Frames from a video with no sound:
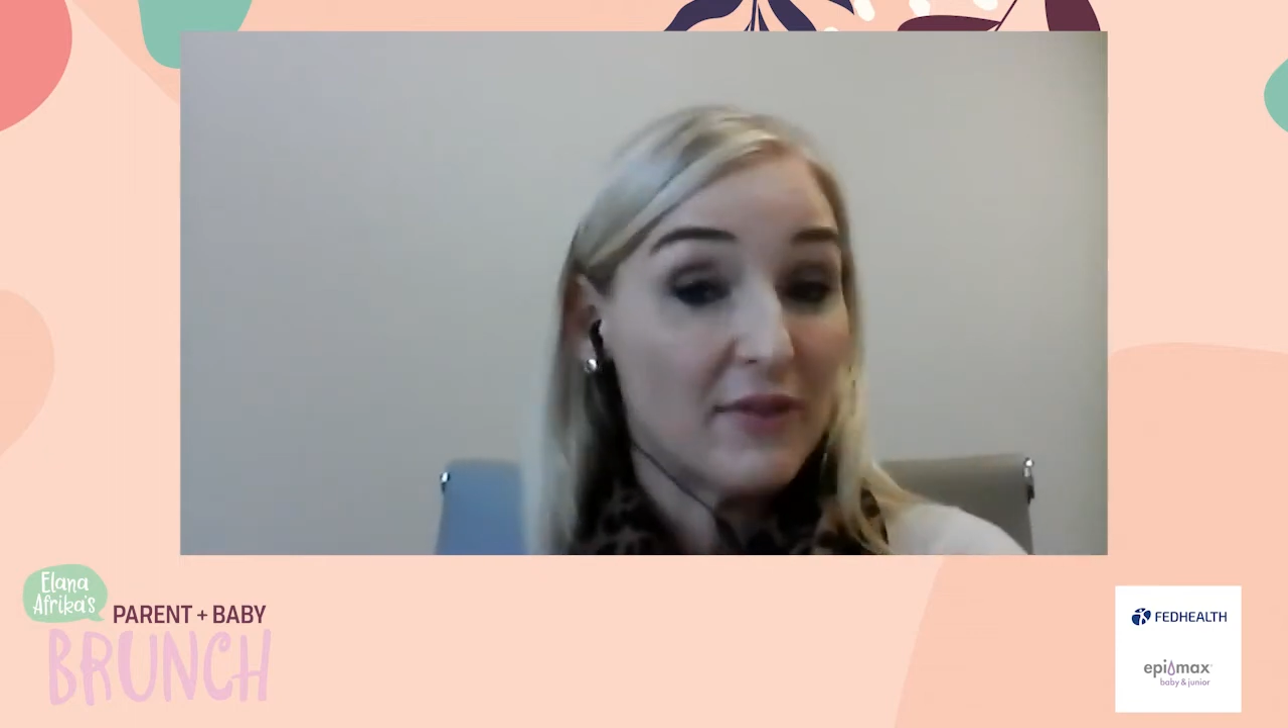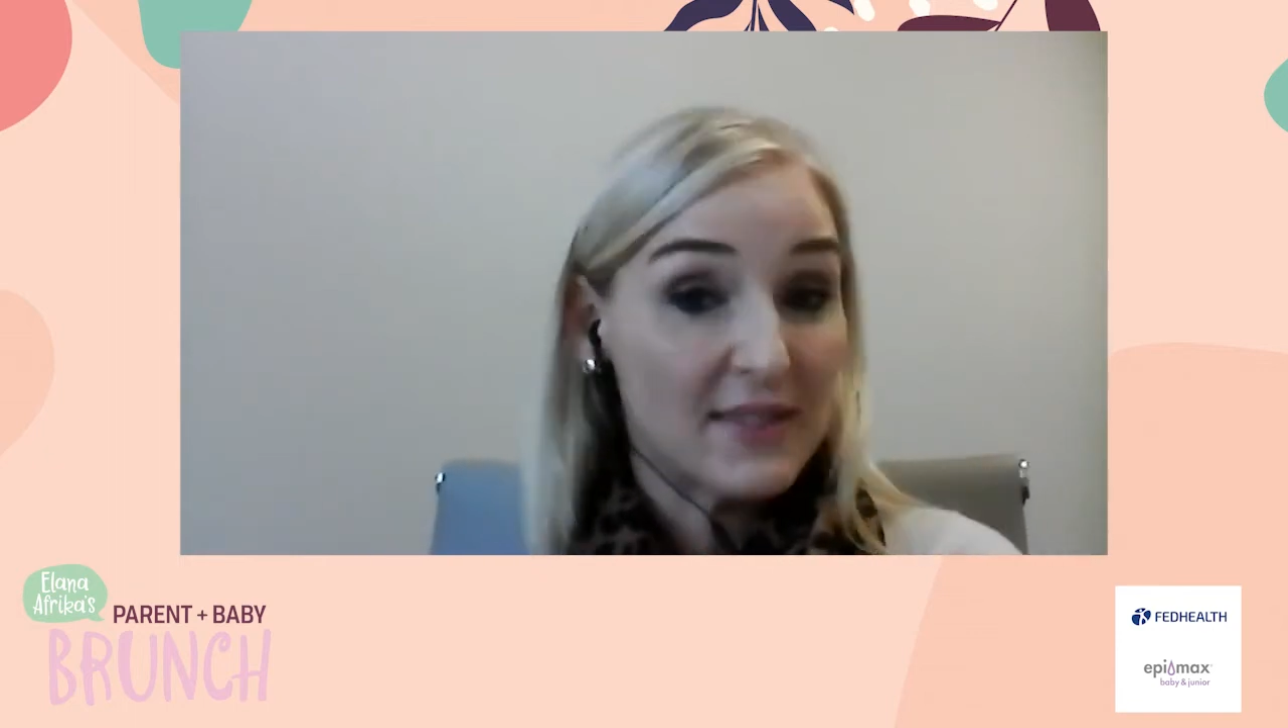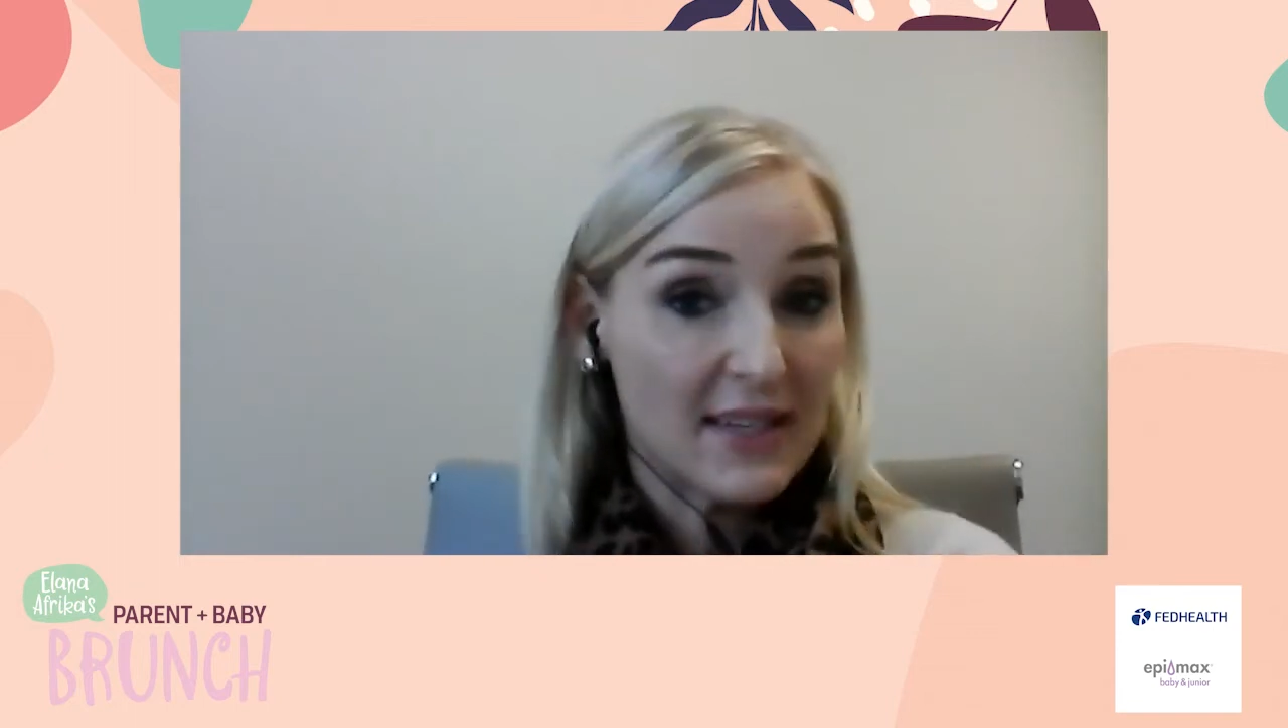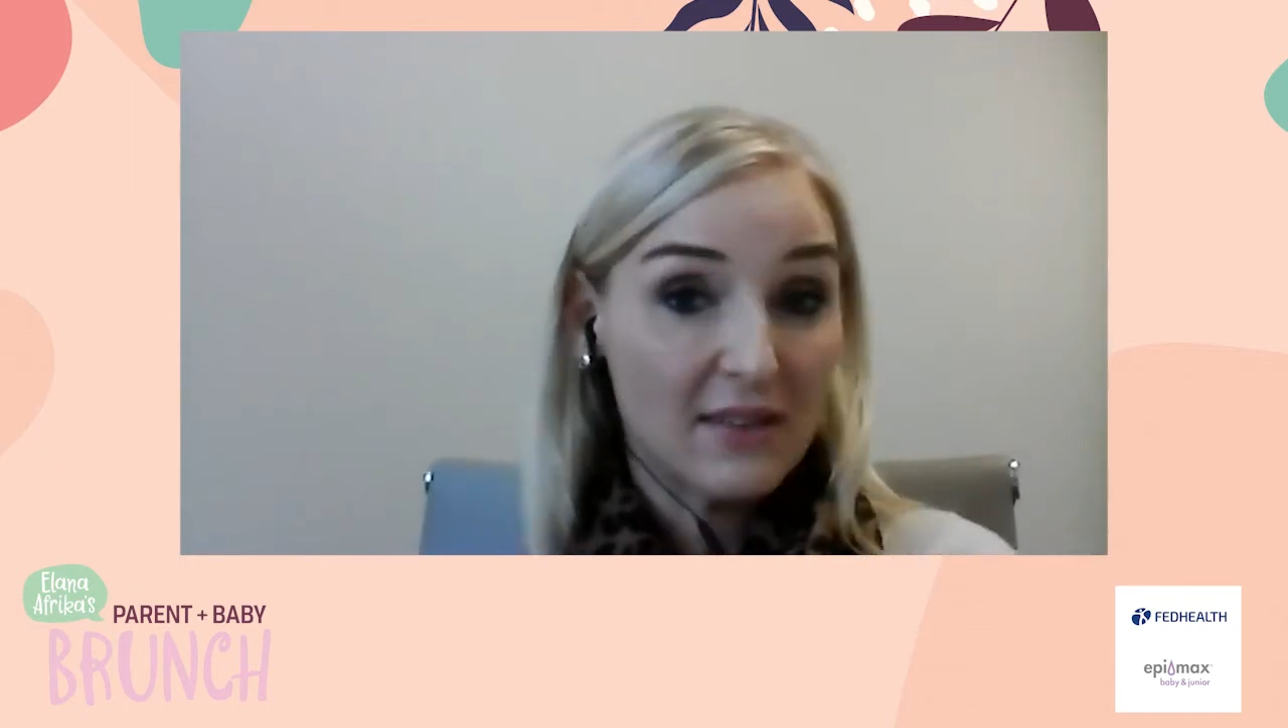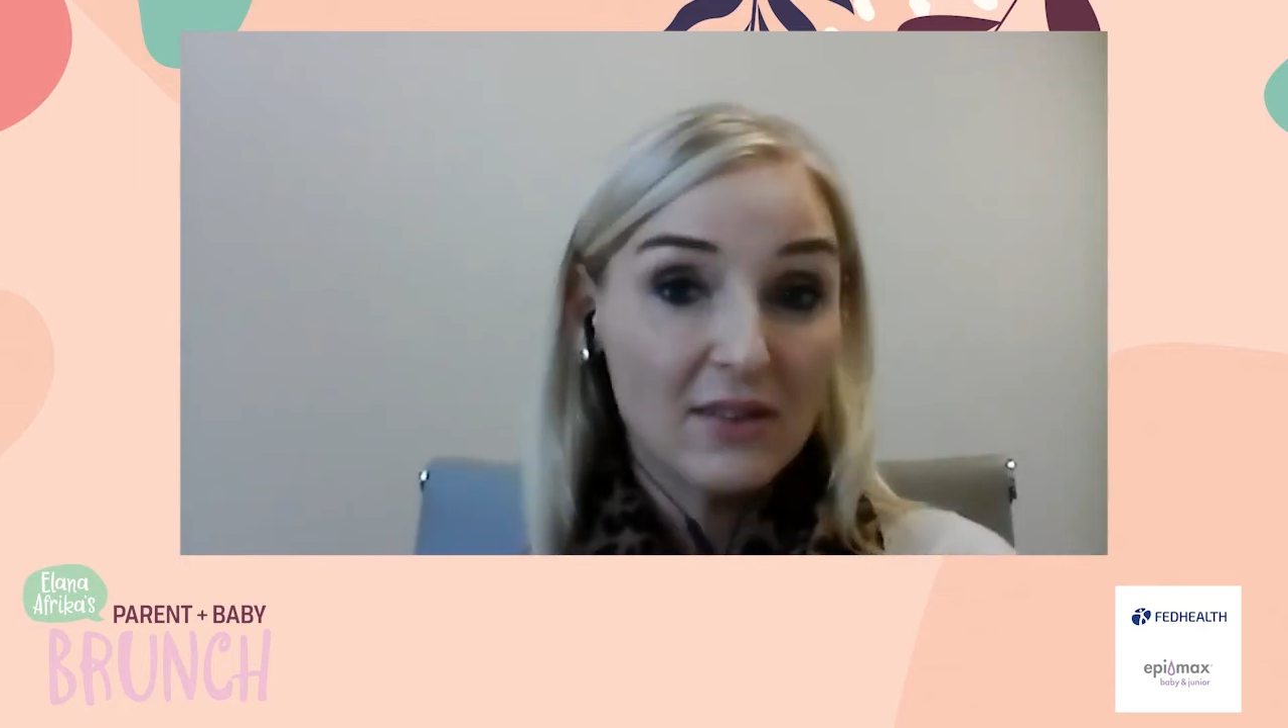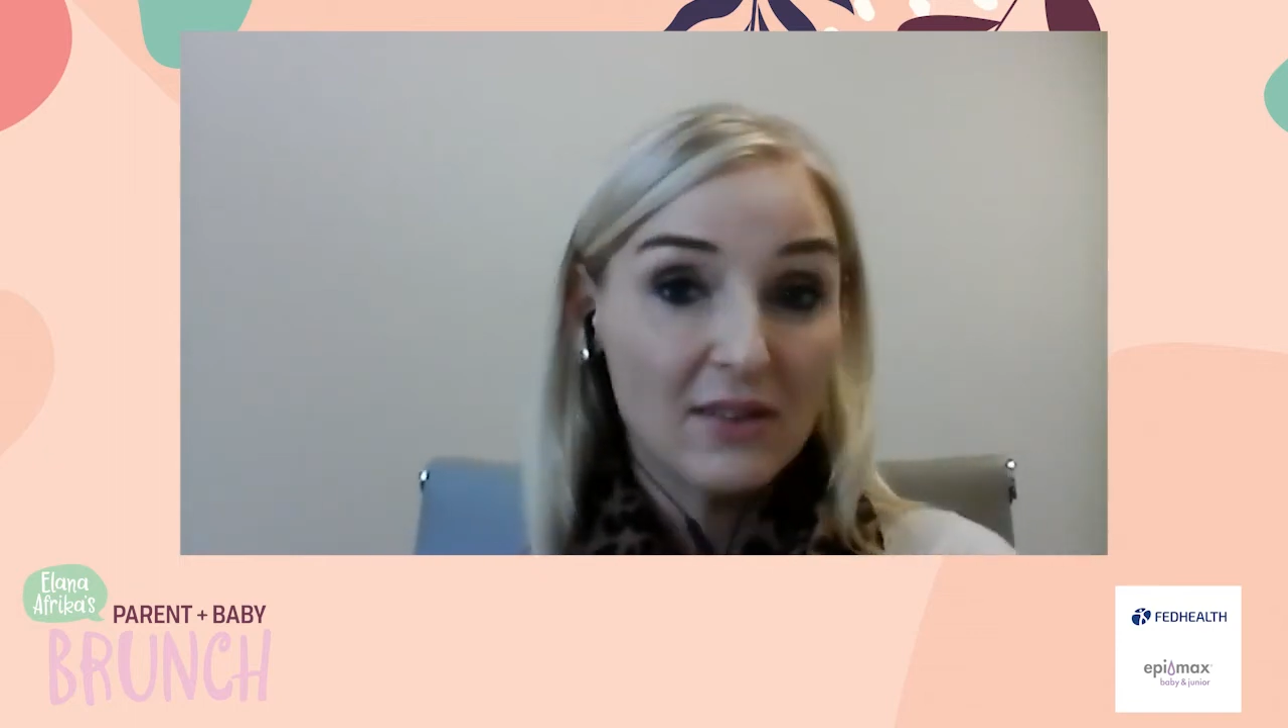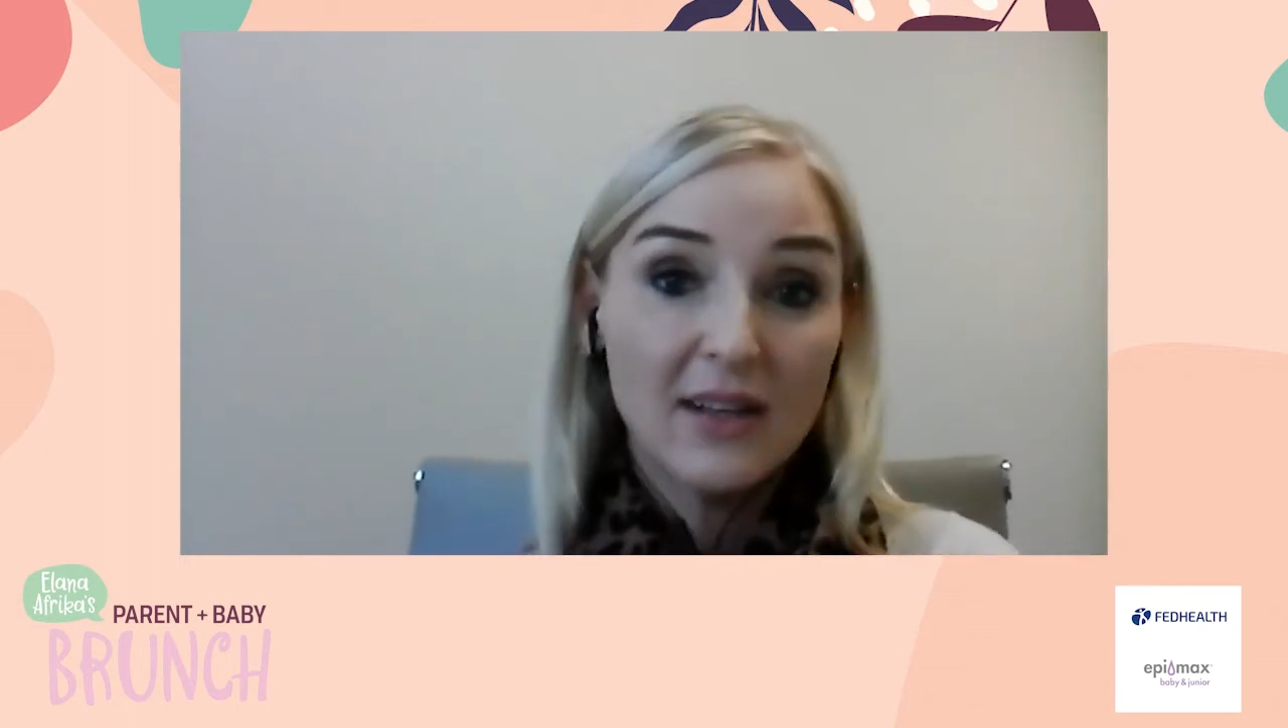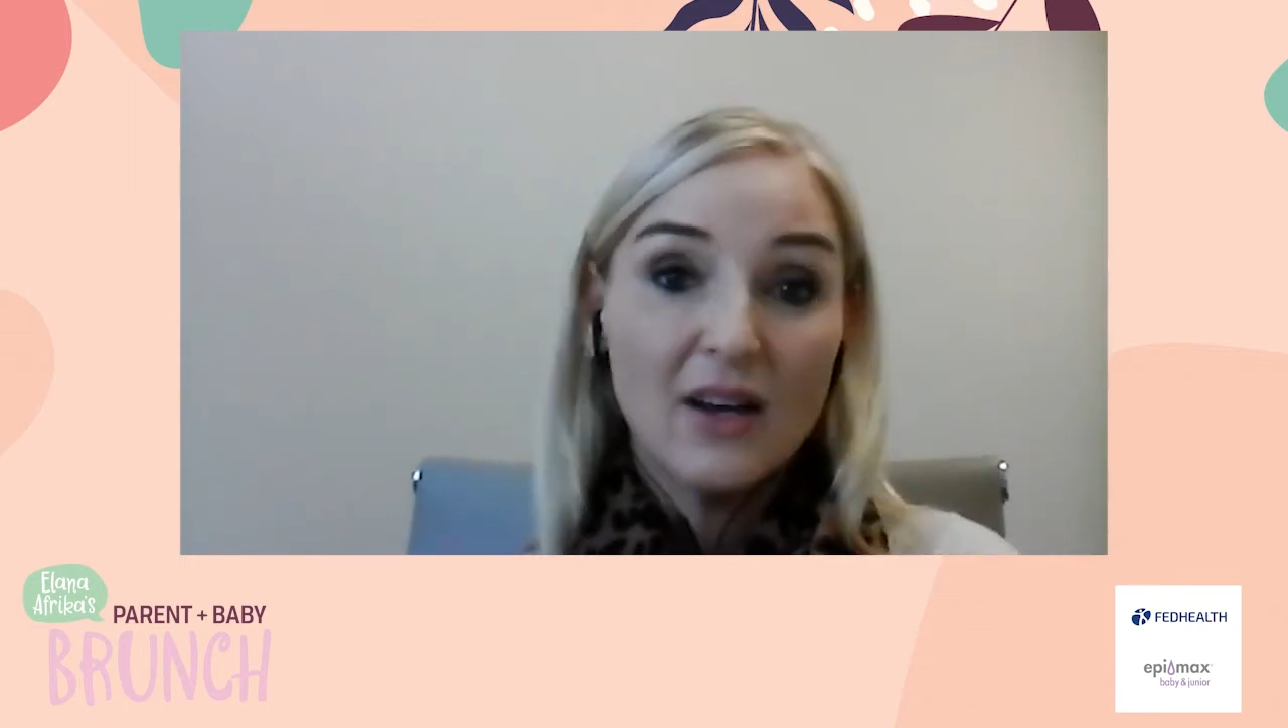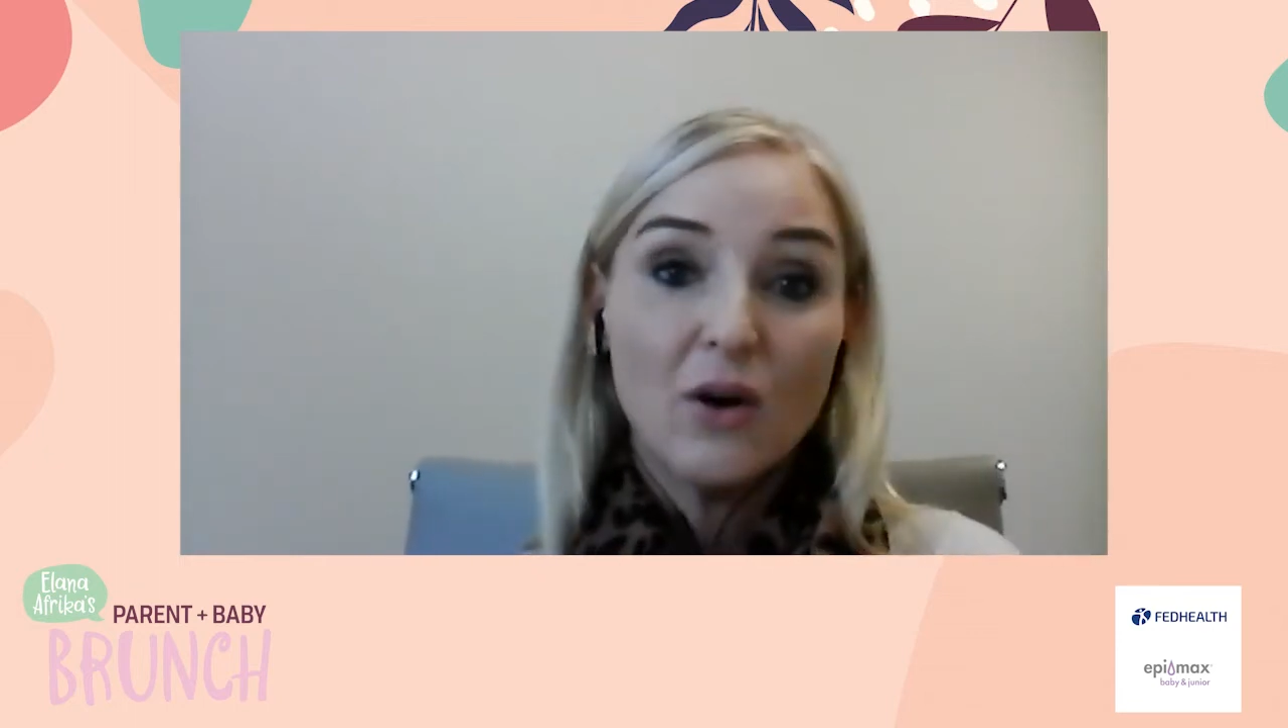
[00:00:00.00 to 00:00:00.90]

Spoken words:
physical,